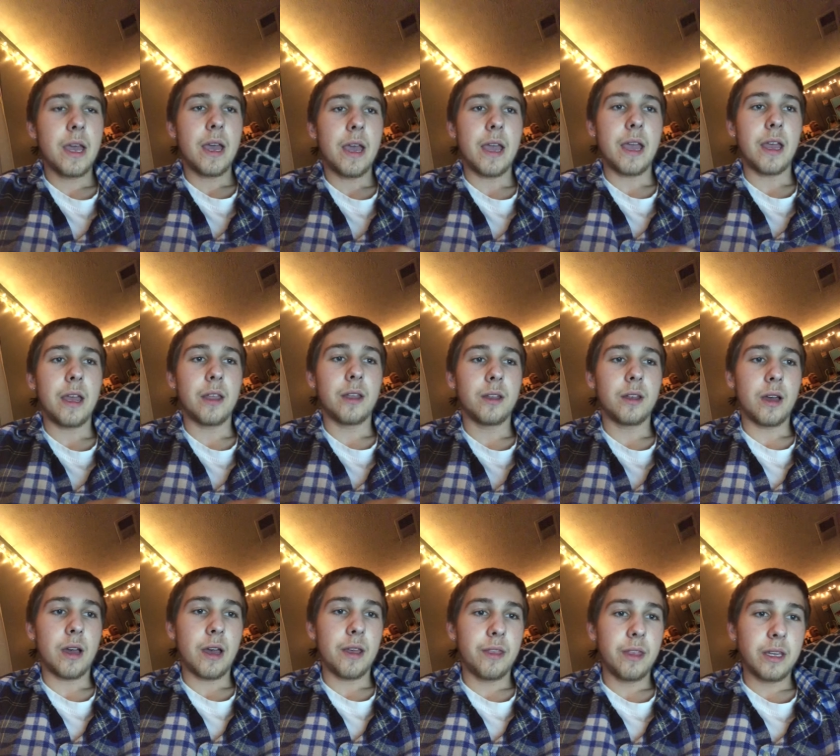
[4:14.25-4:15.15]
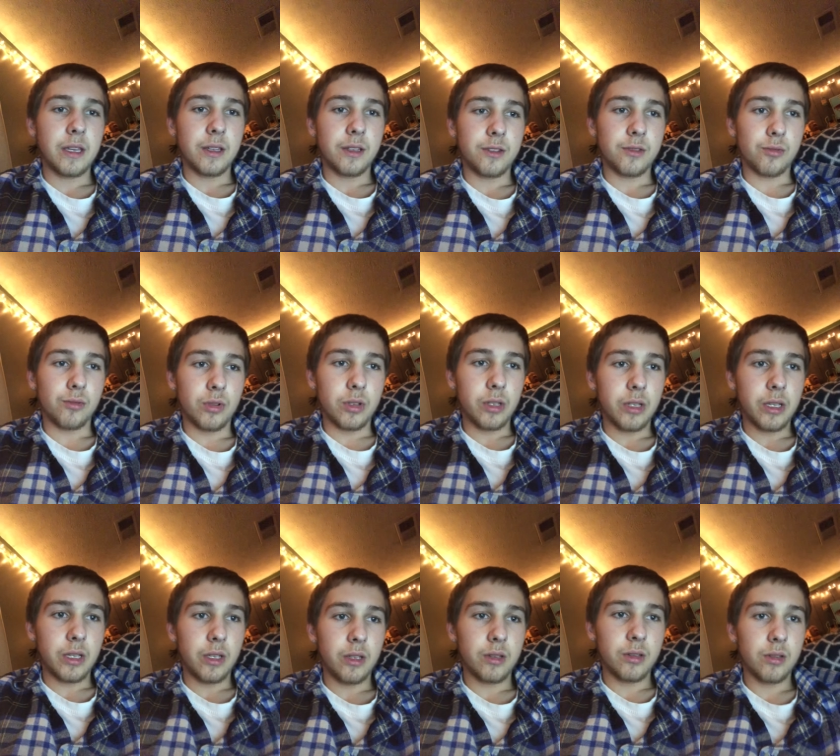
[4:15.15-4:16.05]
And I think it's
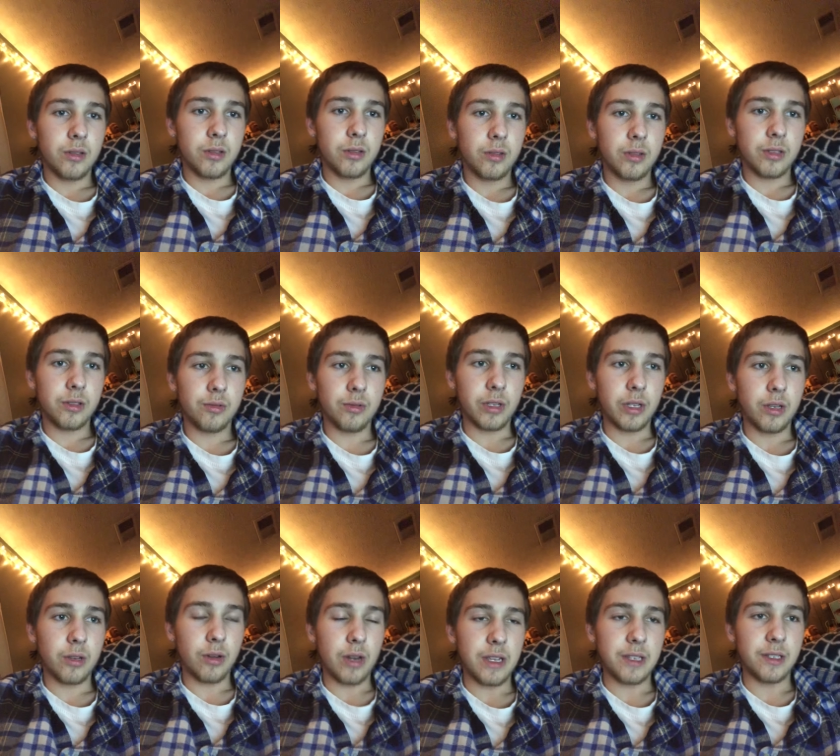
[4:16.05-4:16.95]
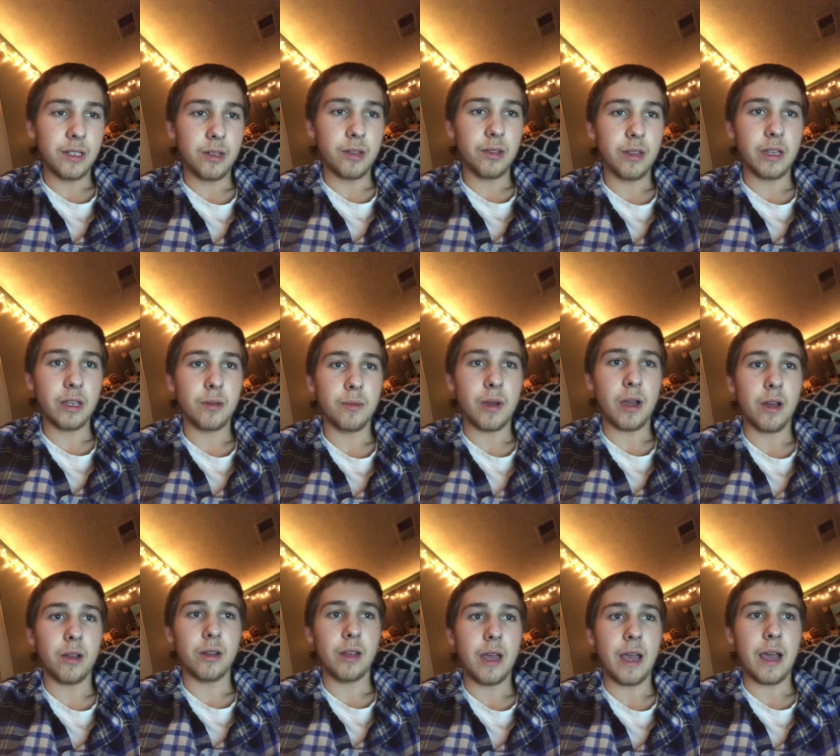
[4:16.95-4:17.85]
really crazy to think
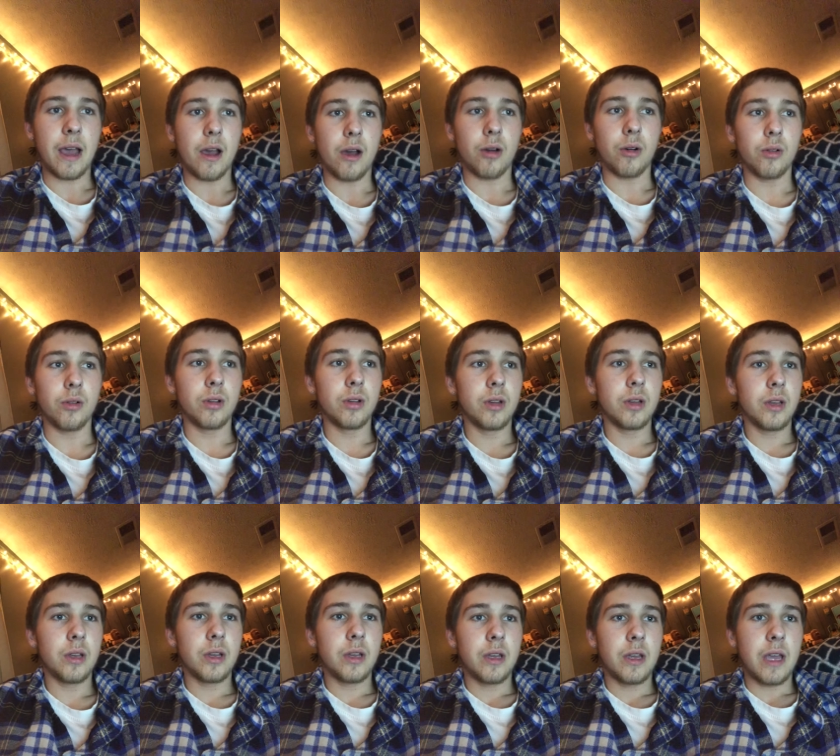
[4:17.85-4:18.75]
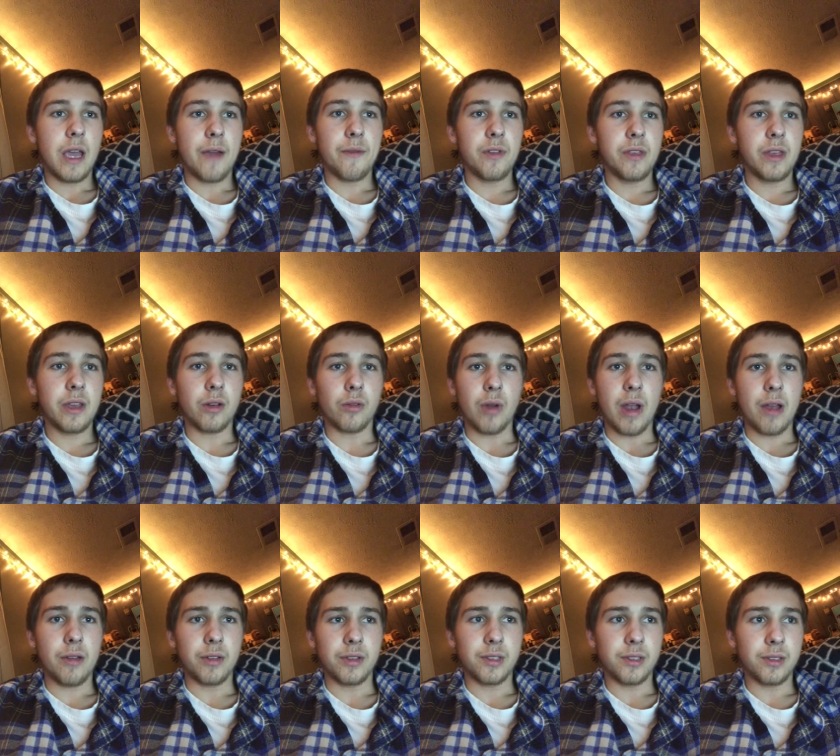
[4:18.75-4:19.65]
about how everything
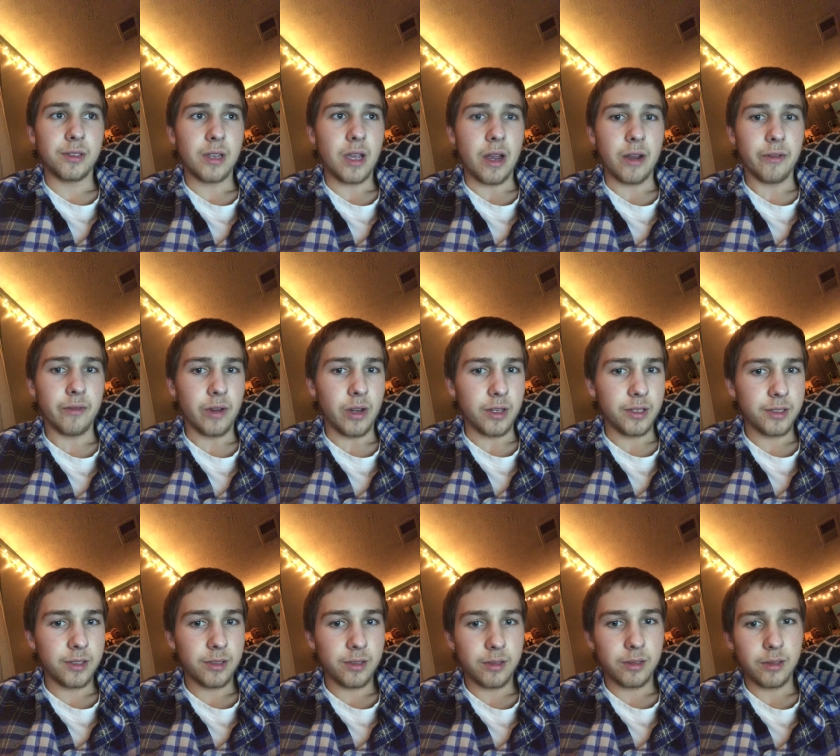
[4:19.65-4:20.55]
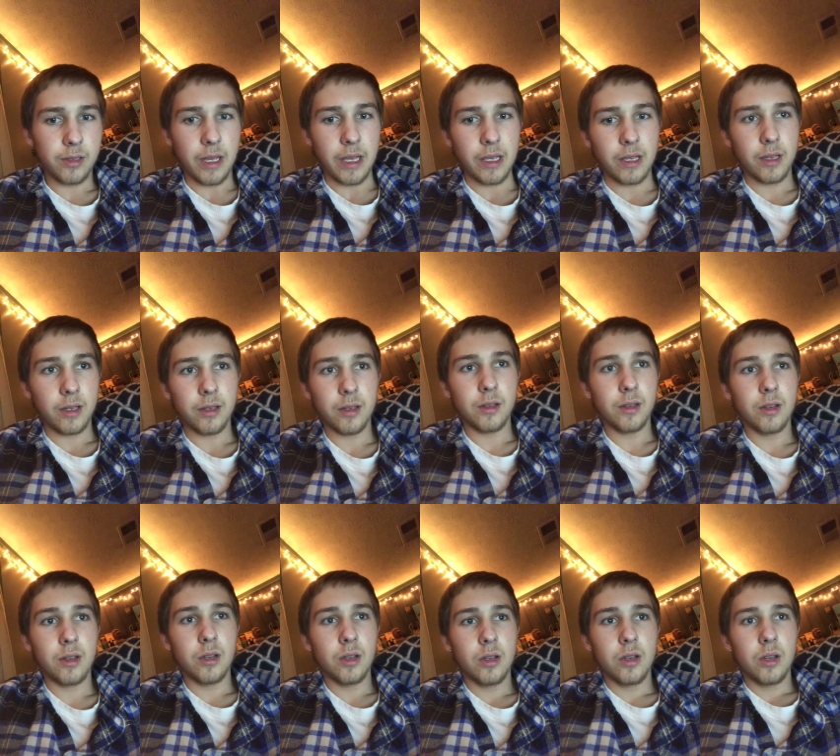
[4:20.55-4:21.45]
around us is kind of us. Like
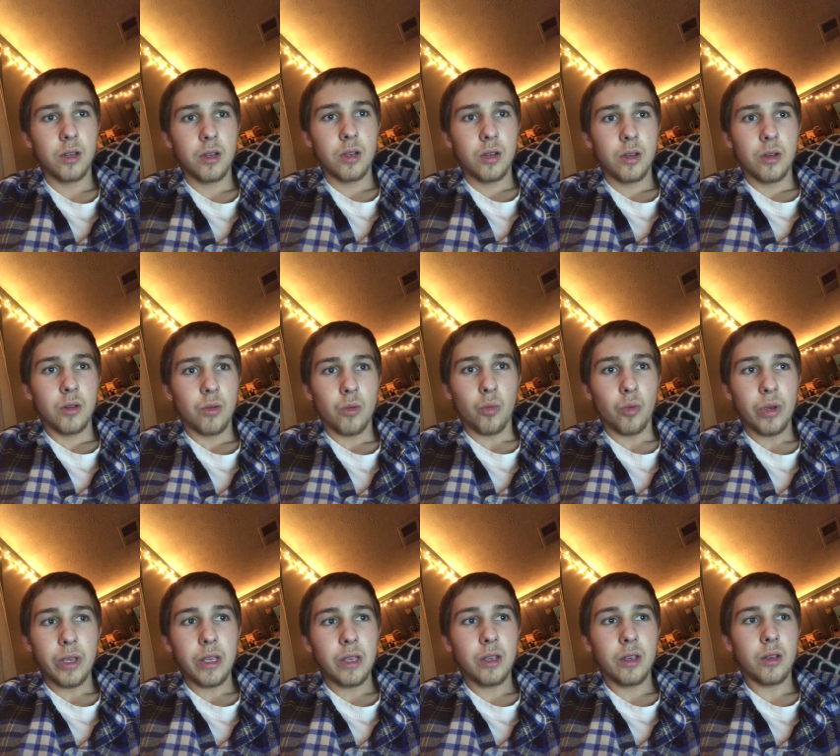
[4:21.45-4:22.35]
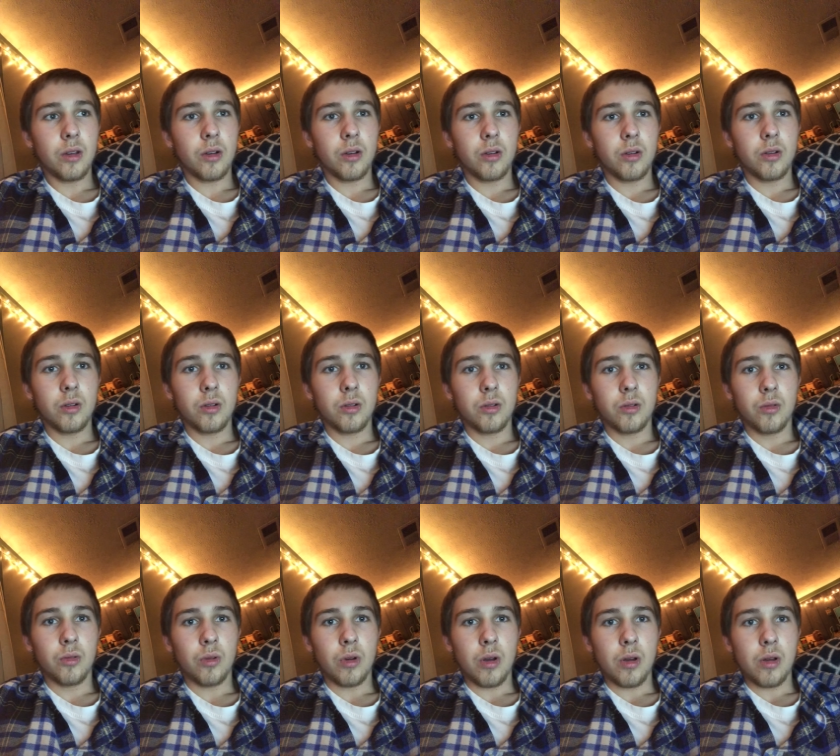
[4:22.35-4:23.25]
we
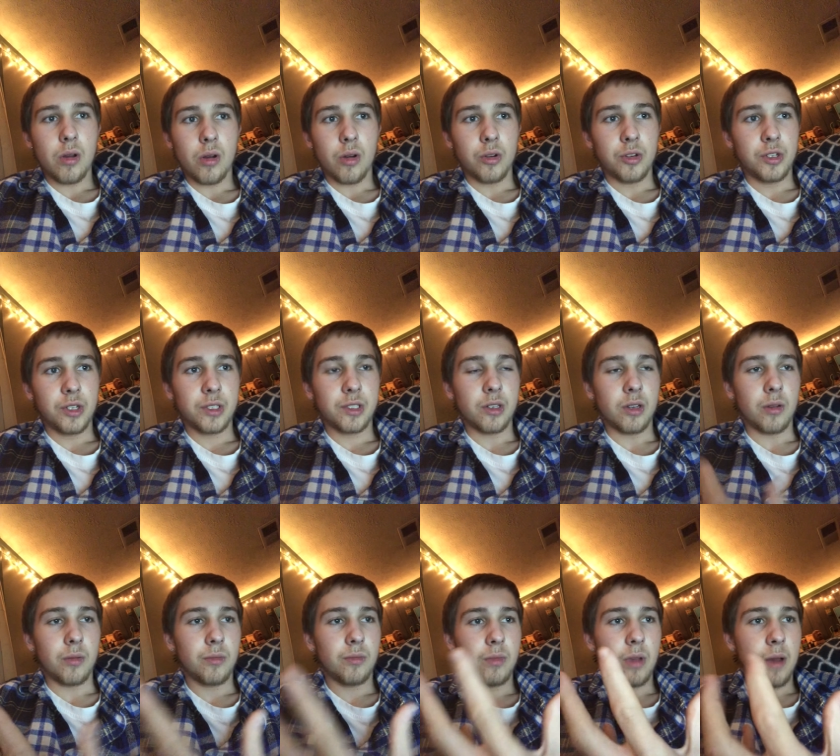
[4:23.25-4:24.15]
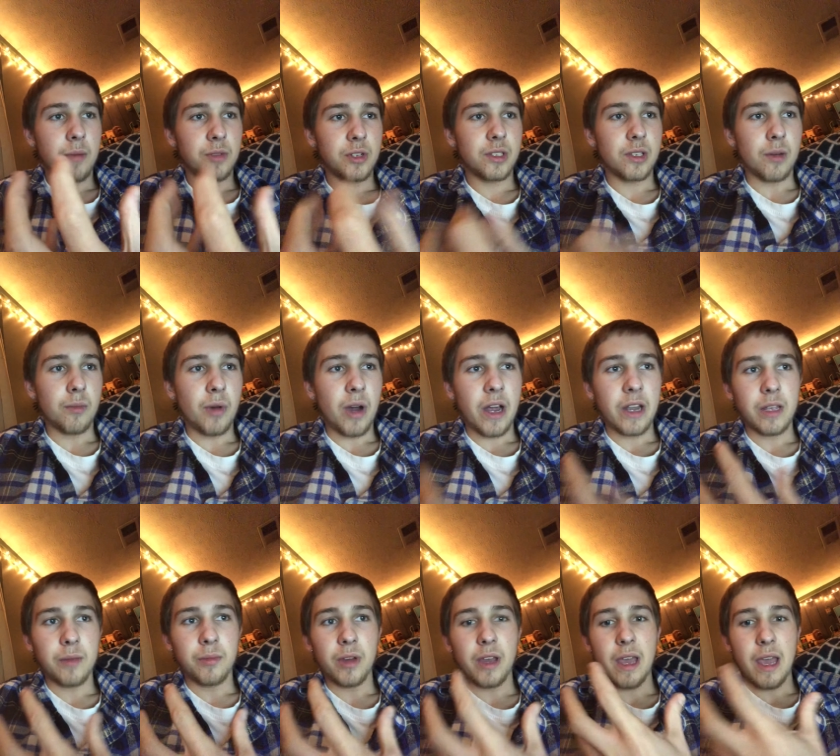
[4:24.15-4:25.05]
are just a I'm just a body,
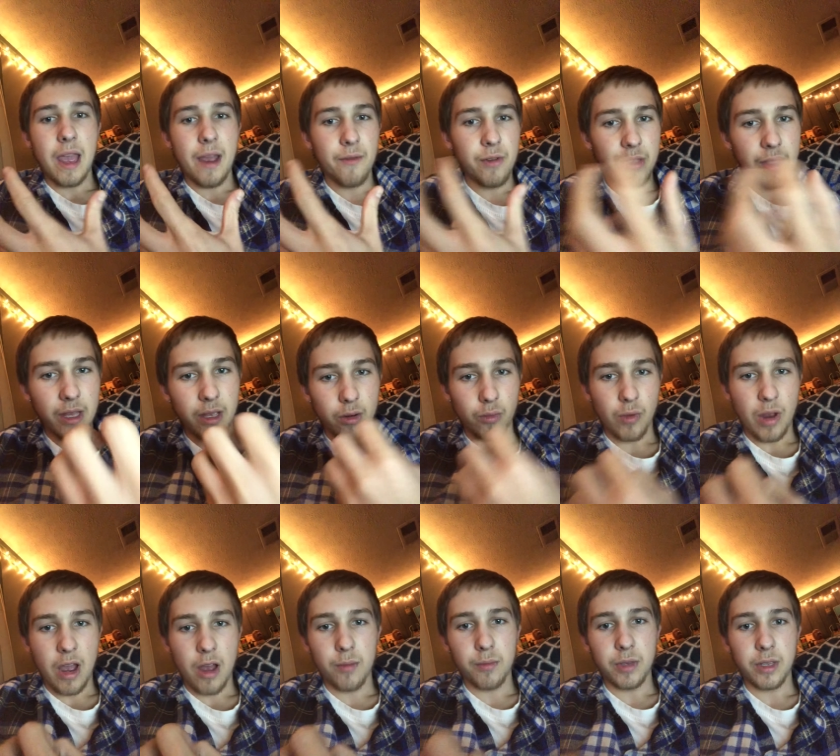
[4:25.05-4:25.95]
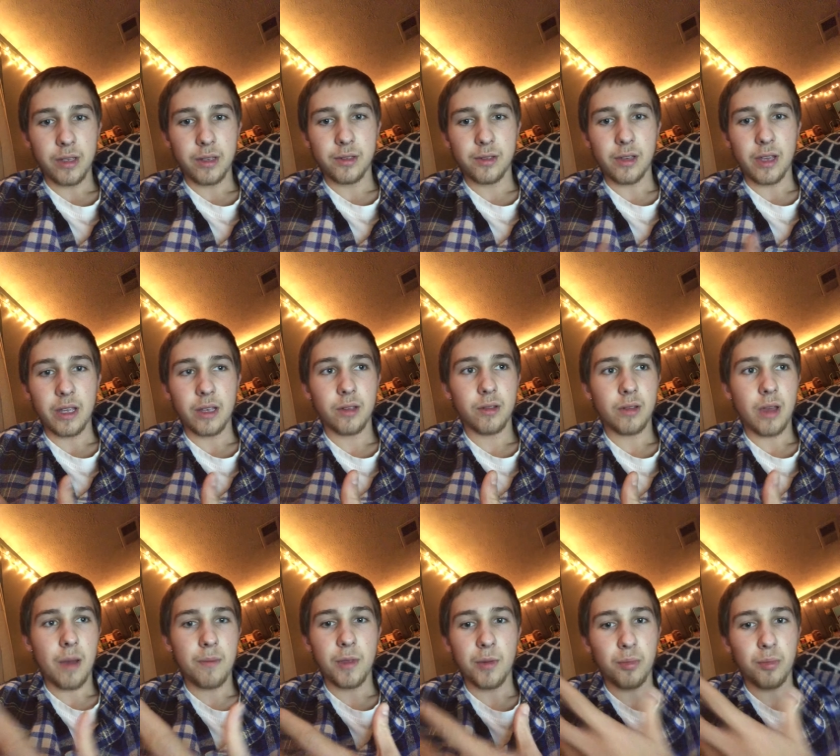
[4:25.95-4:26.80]
but everything around me is like I'm the